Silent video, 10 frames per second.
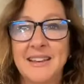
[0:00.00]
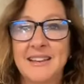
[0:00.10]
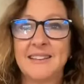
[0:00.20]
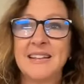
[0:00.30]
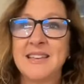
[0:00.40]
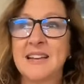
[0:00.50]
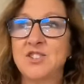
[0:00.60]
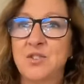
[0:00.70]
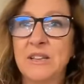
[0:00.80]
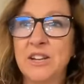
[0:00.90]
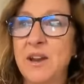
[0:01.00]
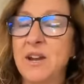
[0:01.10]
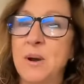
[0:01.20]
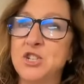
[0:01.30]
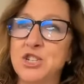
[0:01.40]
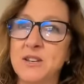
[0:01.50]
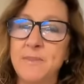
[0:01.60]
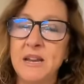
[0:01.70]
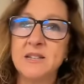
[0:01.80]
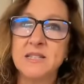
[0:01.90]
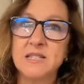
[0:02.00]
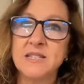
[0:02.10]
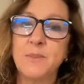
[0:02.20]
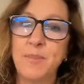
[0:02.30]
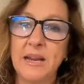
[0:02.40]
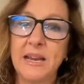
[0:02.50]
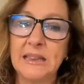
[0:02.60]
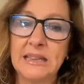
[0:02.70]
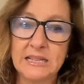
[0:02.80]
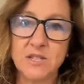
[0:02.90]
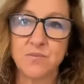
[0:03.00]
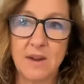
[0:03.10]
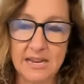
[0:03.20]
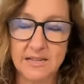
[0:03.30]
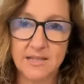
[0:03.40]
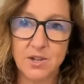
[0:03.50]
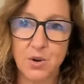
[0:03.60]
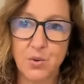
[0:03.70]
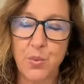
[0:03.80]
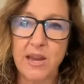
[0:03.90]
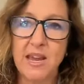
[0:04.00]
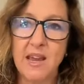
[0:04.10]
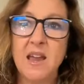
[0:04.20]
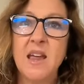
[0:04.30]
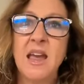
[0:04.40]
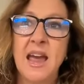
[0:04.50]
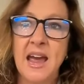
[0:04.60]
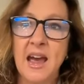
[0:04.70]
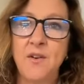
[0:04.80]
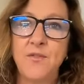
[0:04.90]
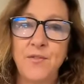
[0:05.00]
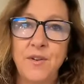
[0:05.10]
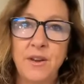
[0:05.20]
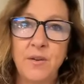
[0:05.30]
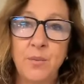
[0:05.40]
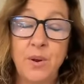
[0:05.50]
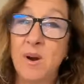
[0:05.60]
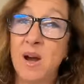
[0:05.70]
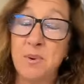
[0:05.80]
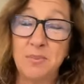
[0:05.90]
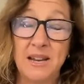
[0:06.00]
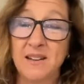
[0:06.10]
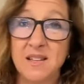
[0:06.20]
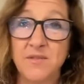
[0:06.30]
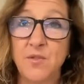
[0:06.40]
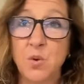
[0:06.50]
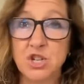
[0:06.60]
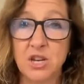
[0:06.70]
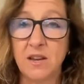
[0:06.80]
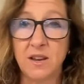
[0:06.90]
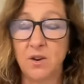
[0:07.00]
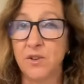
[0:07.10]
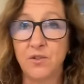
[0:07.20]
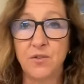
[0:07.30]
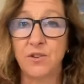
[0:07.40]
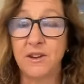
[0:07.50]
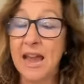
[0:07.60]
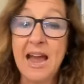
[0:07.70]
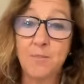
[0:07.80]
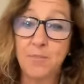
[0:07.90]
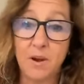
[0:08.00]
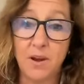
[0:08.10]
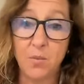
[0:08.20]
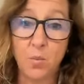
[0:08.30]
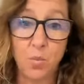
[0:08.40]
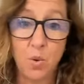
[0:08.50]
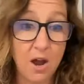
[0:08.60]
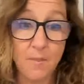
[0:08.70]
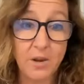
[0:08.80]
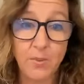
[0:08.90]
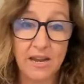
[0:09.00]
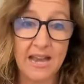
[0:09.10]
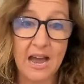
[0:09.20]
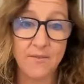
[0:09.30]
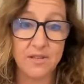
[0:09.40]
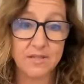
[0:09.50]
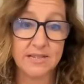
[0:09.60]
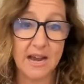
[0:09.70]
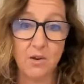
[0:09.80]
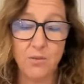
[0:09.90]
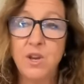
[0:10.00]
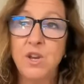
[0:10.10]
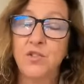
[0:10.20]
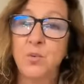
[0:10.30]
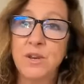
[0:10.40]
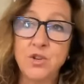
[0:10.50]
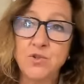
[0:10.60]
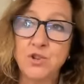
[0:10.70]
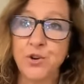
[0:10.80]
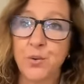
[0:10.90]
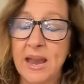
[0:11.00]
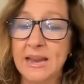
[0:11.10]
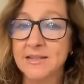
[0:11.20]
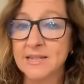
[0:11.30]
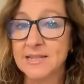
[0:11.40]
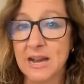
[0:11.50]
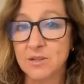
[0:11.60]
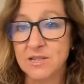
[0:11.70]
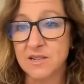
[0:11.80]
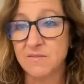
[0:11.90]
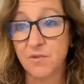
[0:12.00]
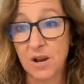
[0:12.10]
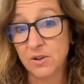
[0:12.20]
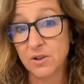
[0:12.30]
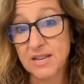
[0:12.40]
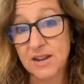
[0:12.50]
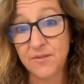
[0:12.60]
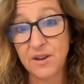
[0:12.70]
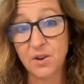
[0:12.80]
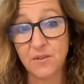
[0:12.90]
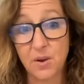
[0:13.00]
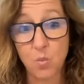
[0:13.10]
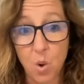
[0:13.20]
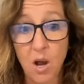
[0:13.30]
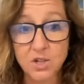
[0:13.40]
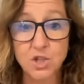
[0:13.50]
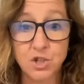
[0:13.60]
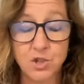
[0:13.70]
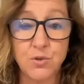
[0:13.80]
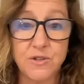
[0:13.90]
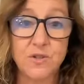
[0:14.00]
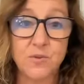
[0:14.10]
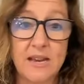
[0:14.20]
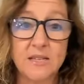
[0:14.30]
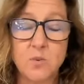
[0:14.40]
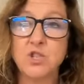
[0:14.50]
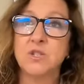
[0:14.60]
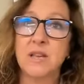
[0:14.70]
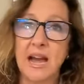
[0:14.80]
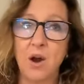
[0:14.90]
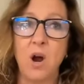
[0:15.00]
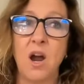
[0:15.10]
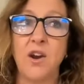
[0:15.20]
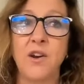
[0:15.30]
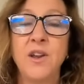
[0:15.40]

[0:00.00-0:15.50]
That's actually a really great question because this is a bucket list race. So have we probably, and it's unfortunate, there's a cap on how many we can have in this town. So we do turn away 6,000 runners every year that want to do this race, which is how our